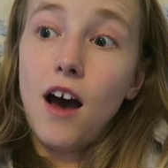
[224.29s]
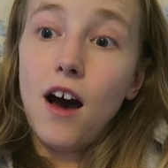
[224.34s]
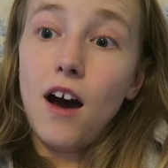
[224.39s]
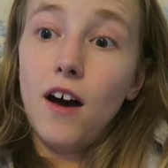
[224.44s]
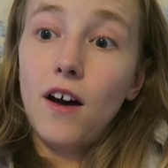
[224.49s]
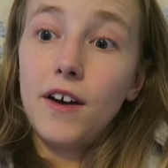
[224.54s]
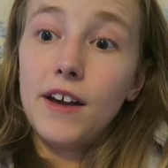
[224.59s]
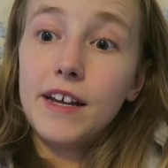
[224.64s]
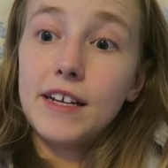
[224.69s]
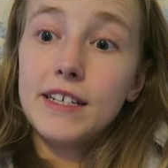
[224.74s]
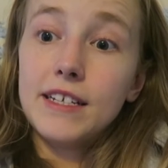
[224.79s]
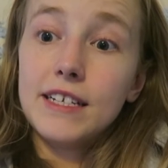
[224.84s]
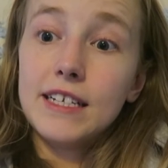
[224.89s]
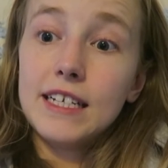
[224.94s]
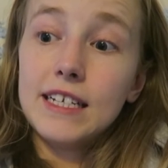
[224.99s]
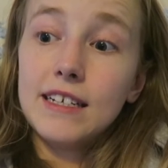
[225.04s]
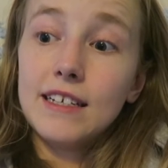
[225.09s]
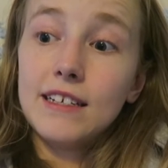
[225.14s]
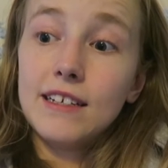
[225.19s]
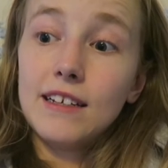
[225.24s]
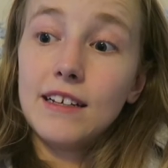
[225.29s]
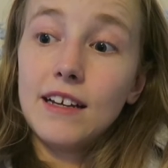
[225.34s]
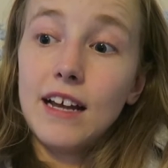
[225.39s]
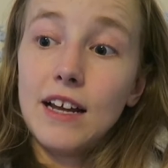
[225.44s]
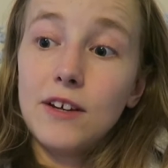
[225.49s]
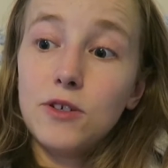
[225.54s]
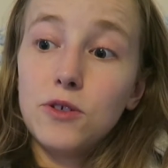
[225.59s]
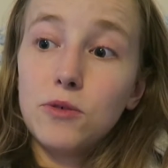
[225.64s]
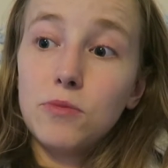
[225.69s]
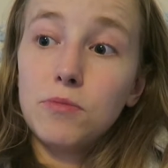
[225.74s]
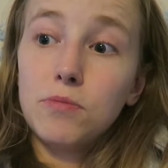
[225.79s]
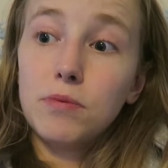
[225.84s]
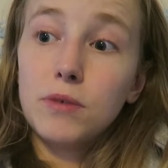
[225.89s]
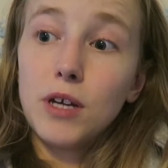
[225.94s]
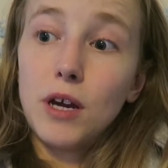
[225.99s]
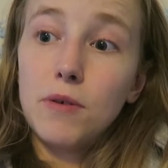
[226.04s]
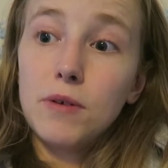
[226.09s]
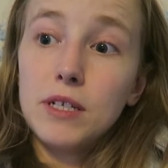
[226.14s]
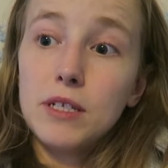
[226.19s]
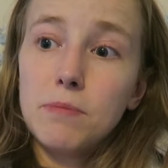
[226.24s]
I didn't end up
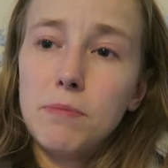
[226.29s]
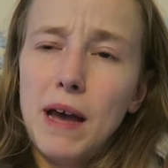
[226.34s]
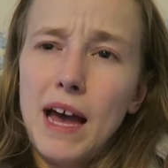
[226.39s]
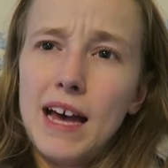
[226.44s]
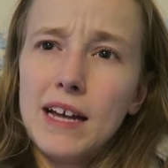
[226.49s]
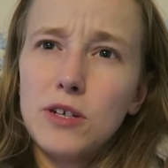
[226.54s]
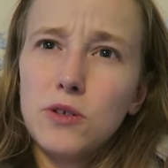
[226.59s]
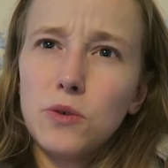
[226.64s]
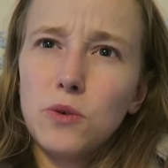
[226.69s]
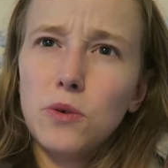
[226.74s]
going to bed